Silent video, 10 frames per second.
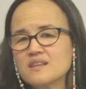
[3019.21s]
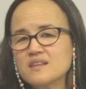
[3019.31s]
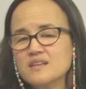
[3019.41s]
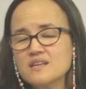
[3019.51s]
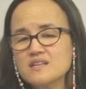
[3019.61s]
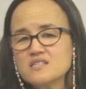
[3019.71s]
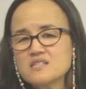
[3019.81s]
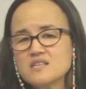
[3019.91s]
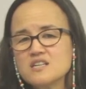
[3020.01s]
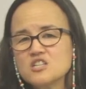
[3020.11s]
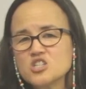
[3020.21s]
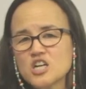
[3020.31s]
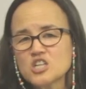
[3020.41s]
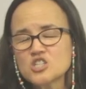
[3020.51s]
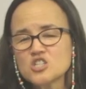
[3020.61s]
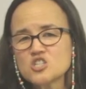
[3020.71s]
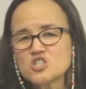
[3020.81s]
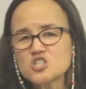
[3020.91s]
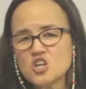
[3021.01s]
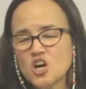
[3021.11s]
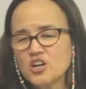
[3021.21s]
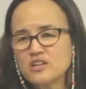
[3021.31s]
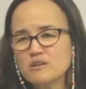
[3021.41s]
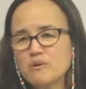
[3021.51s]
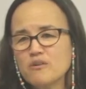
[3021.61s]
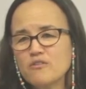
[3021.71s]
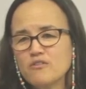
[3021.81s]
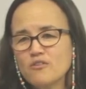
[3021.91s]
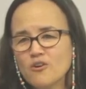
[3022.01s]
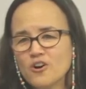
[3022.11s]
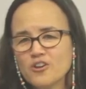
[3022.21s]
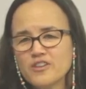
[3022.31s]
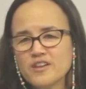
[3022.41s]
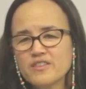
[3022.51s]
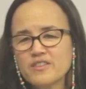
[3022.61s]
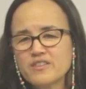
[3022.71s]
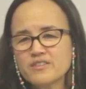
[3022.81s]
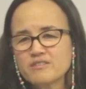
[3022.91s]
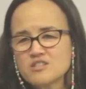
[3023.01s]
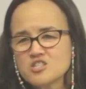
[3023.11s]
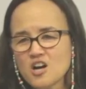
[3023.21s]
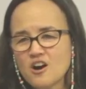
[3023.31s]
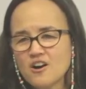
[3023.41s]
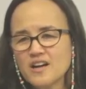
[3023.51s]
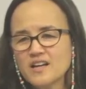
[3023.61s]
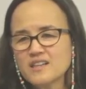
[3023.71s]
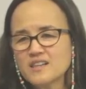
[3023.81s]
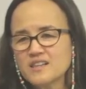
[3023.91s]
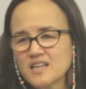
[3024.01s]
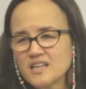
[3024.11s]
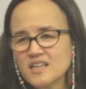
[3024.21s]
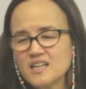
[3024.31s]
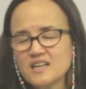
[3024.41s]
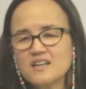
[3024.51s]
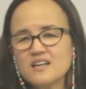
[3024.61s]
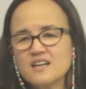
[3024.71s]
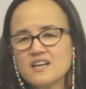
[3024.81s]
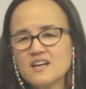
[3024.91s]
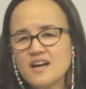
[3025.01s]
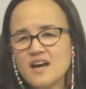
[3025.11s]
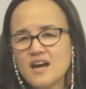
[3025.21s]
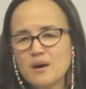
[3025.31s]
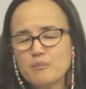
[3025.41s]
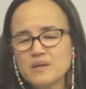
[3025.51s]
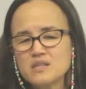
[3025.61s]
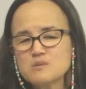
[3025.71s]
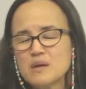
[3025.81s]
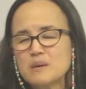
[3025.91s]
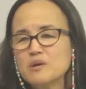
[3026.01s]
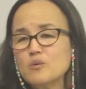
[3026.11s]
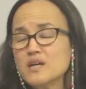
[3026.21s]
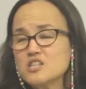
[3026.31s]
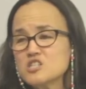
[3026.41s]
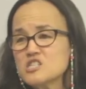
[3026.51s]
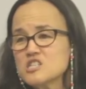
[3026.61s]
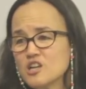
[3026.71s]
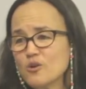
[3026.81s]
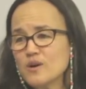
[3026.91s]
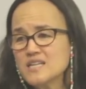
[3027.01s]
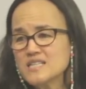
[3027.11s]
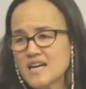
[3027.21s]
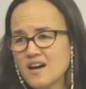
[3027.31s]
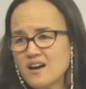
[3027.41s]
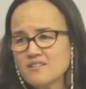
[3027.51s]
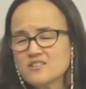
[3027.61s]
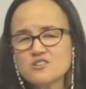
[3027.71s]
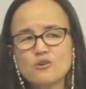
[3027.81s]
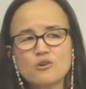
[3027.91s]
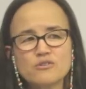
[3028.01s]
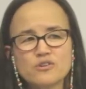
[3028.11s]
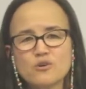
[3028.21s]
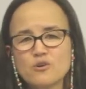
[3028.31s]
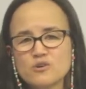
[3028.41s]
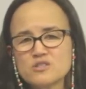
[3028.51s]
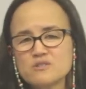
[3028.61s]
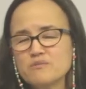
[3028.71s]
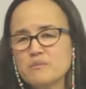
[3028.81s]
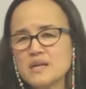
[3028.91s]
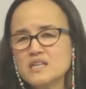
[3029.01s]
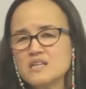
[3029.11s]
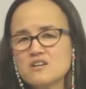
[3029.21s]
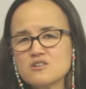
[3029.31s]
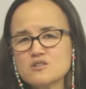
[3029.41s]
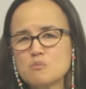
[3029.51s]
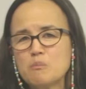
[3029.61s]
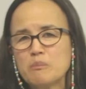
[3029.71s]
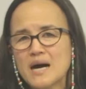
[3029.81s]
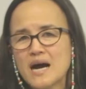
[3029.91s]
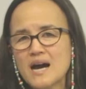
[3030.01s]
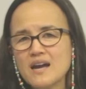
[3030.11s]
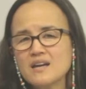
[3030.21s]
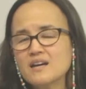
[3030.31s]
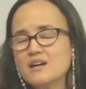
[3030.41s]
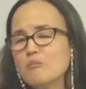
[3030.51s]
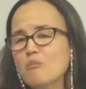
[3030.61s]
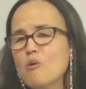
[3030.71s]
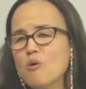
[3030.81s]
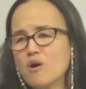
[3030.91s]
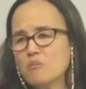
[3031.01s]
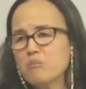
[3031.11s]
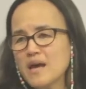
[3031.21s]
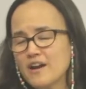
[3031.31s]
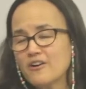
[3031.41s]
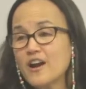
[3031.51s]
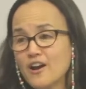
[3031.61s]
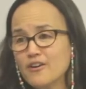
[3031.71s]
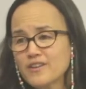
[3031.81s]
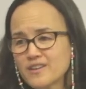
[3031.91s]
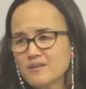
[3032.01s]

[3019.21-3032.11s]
these injections started before the scarring and thickening happens, maybe we can slow it down, so over the course of many years buy more bladder health,